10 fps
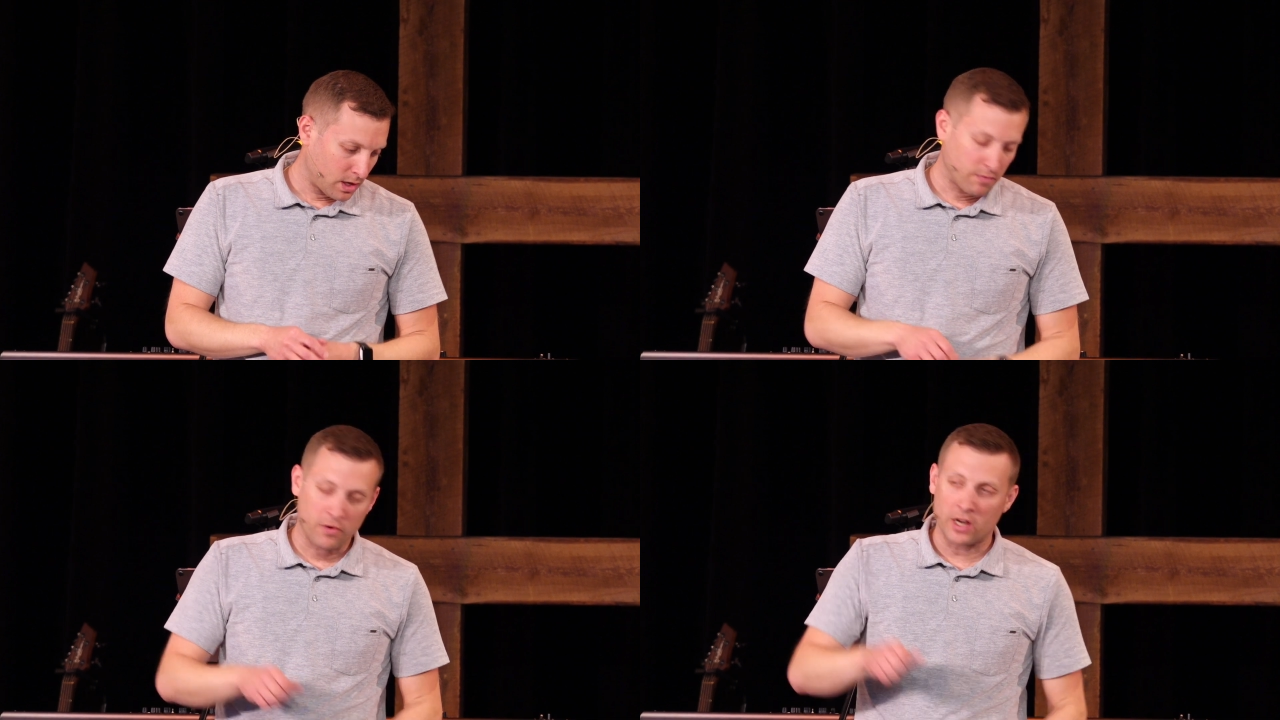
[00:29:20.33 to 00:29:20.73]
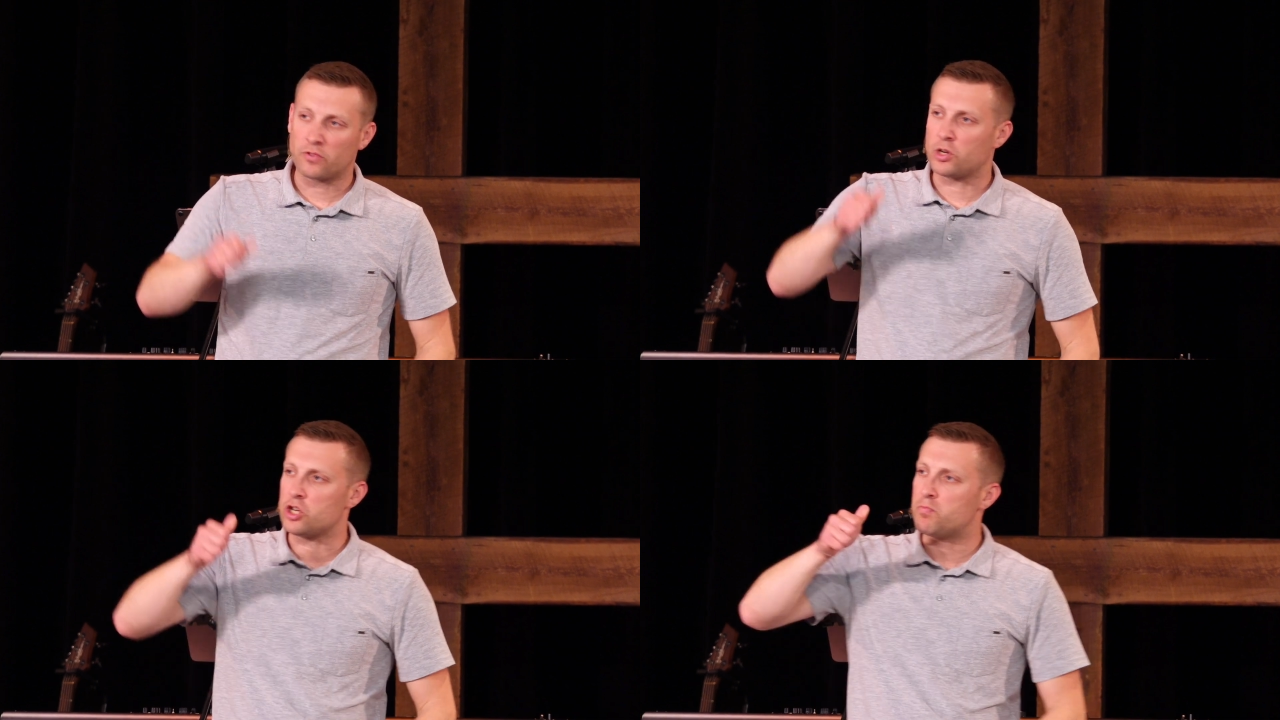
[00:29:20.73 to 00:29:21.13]
And
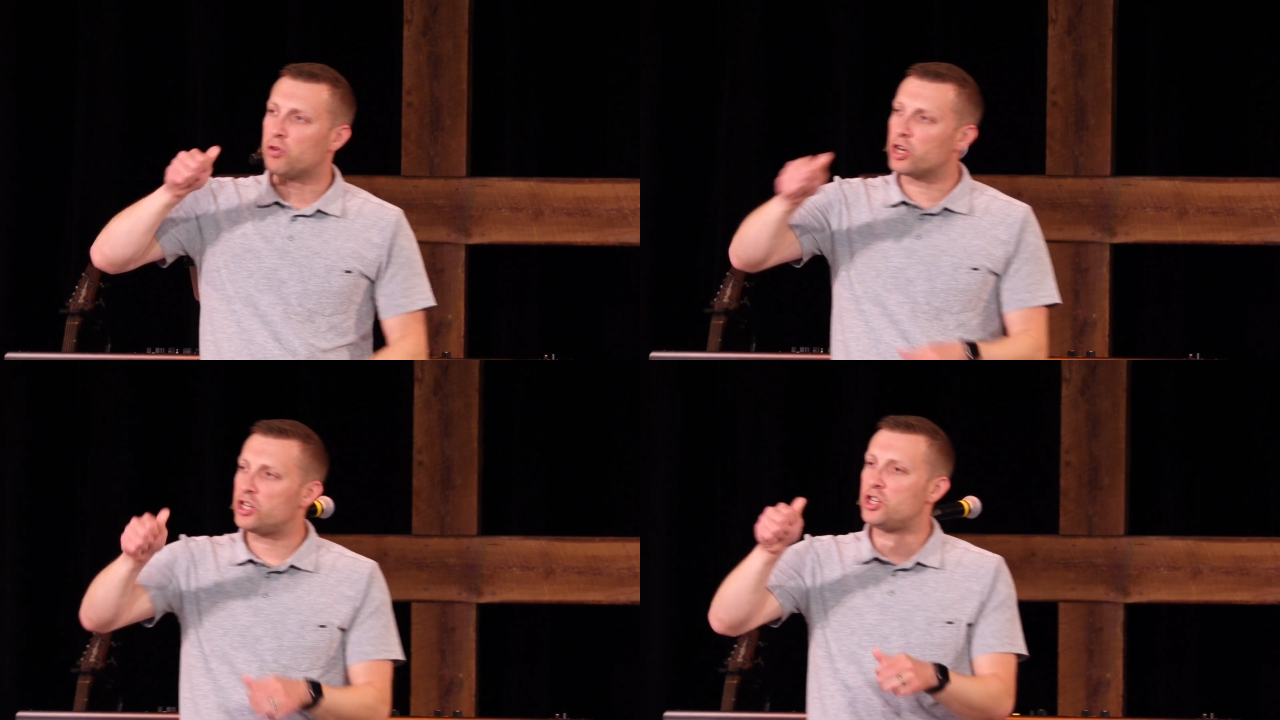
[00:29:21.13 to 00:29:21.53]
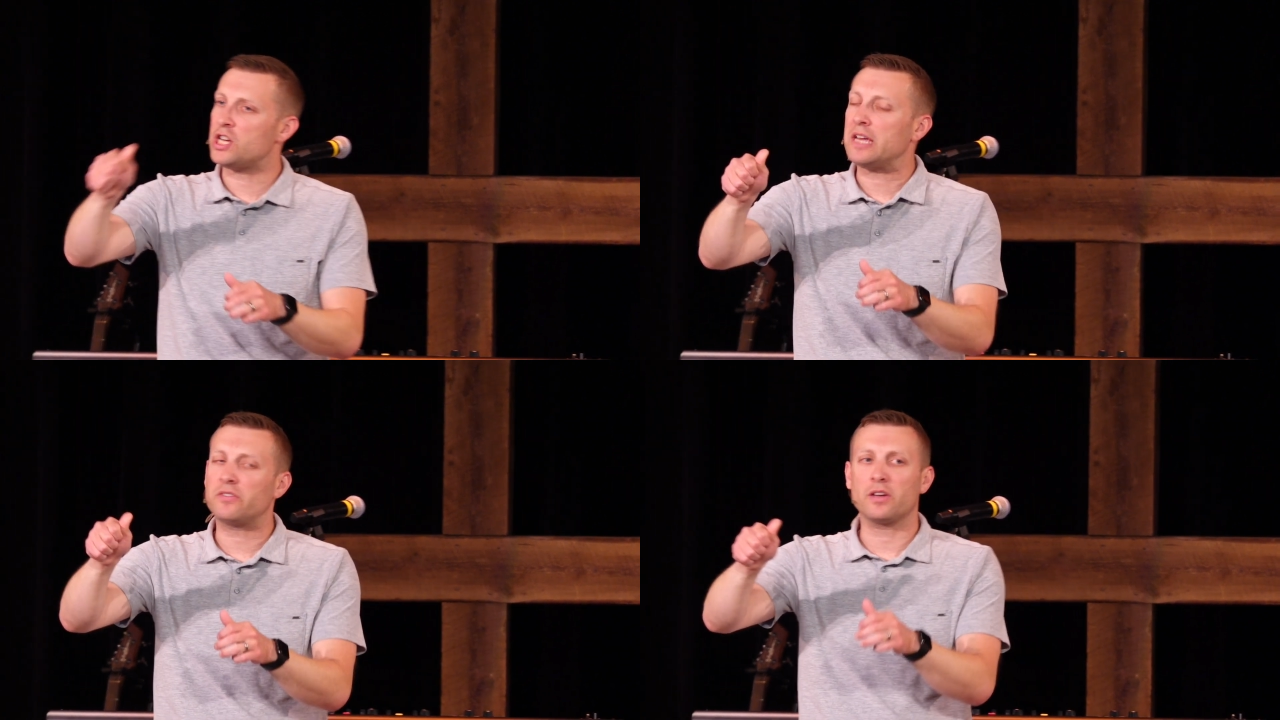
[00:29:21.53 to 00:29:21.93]
friends, when you push
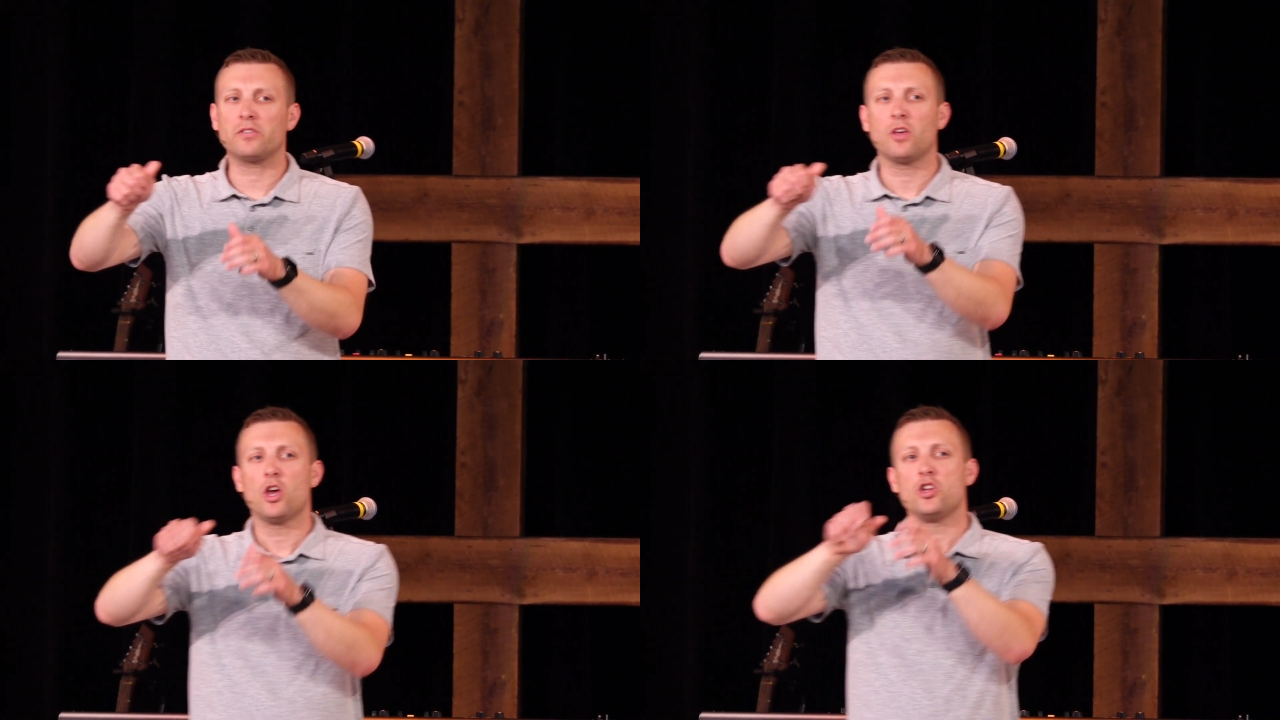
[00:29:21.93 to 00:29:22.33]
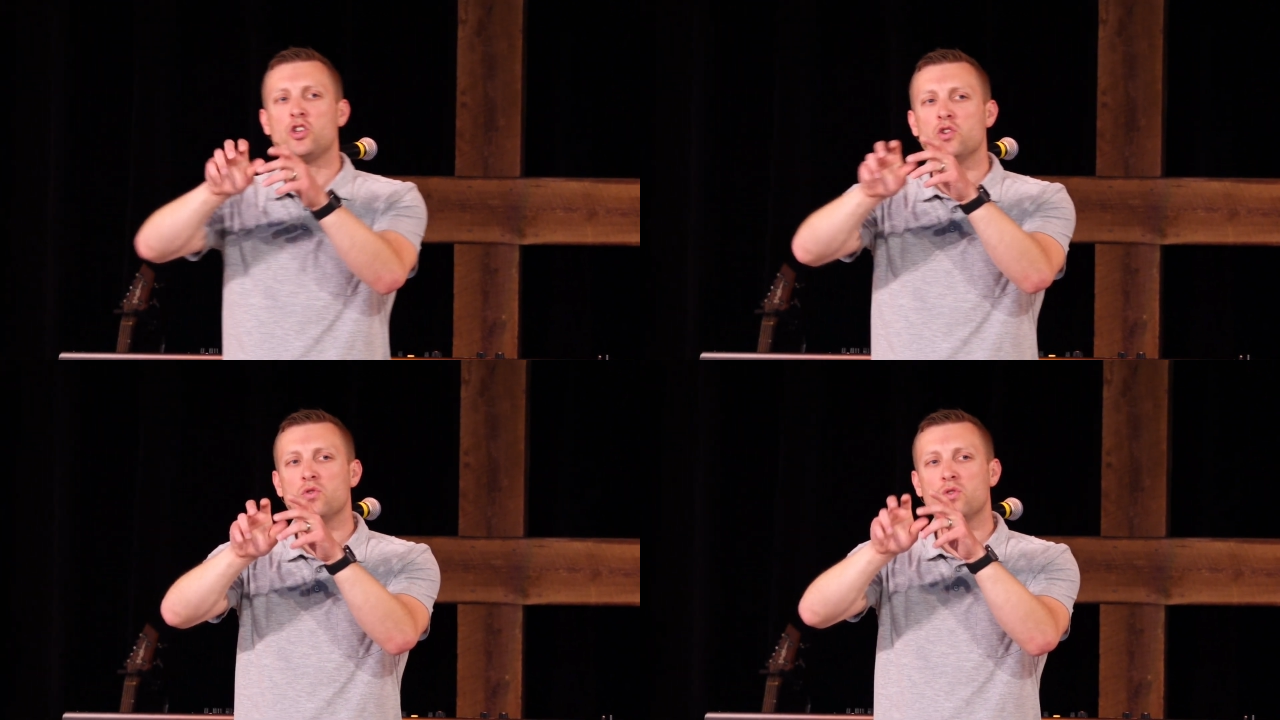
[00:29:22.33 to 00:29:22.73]
Jesus
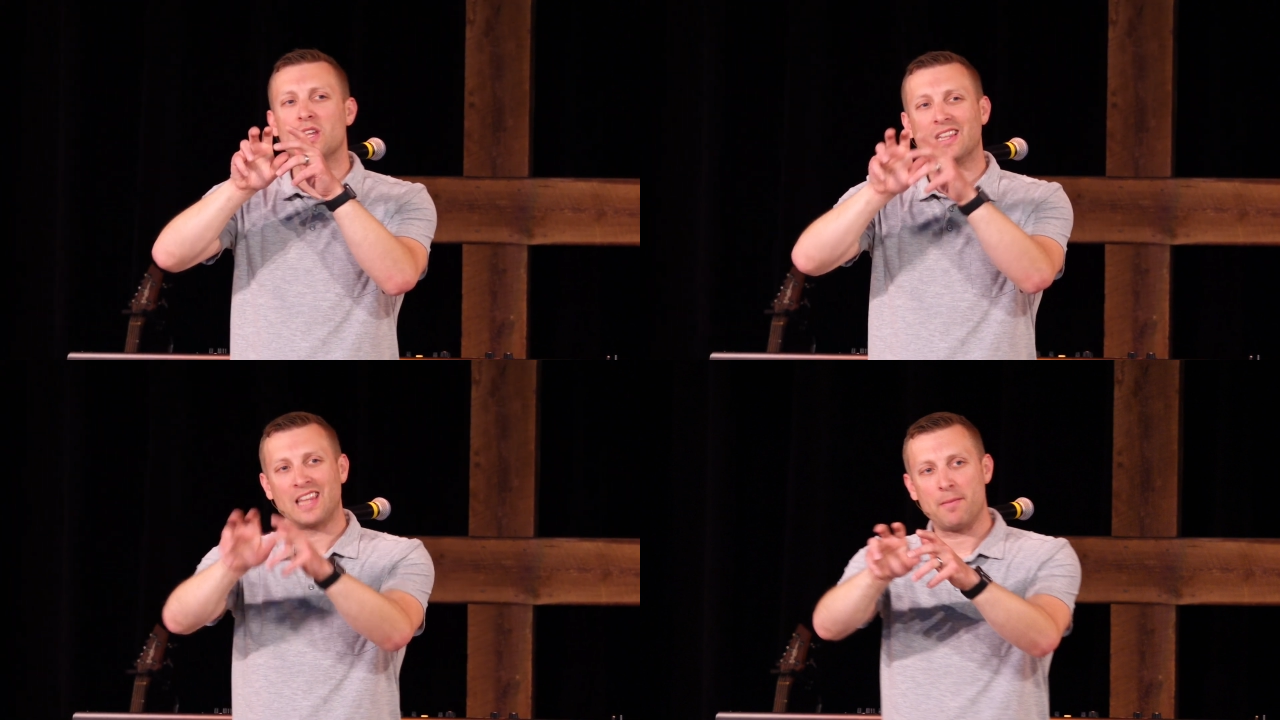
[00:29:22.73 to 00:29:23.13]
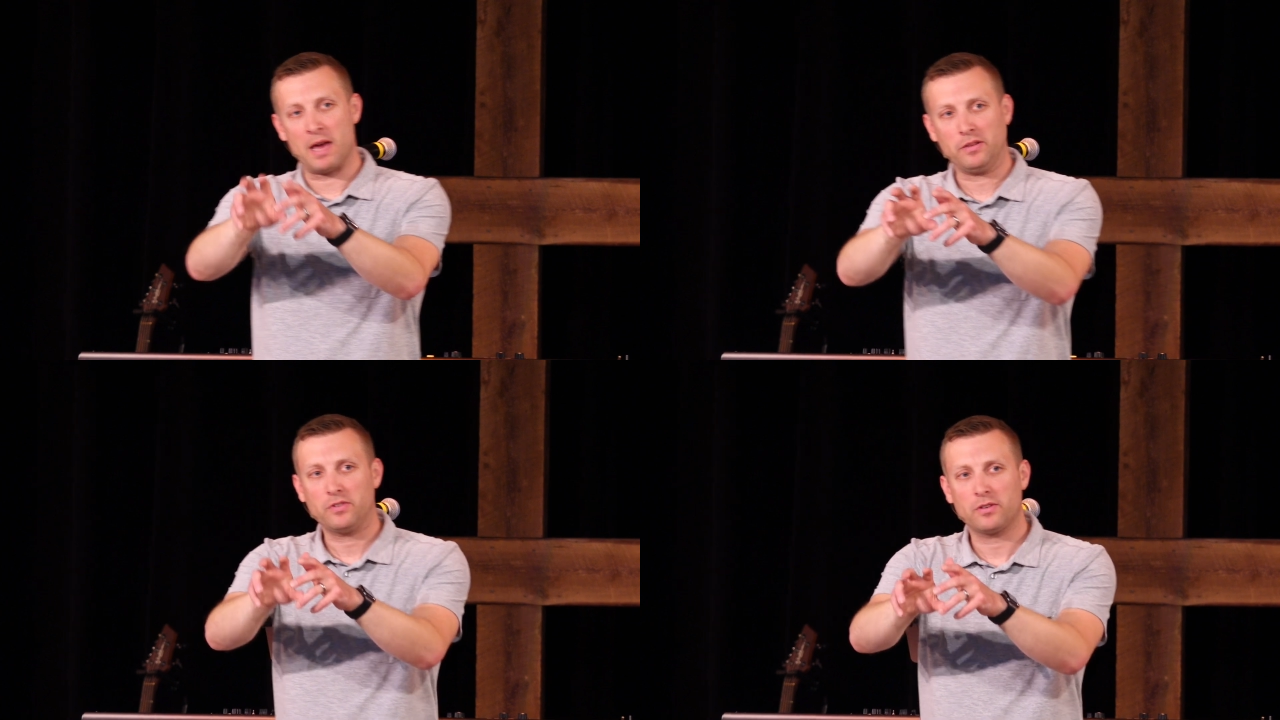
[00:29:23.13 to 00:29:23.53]
to the
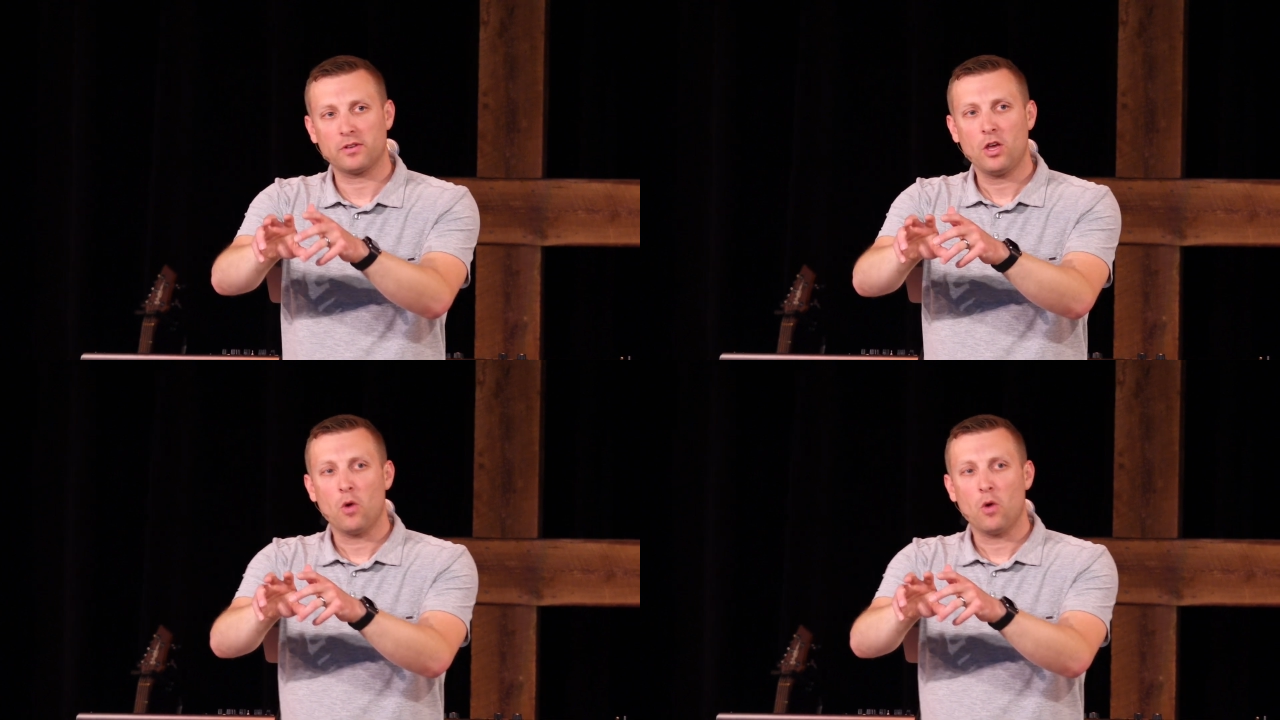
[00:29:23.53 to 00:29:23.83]
limits,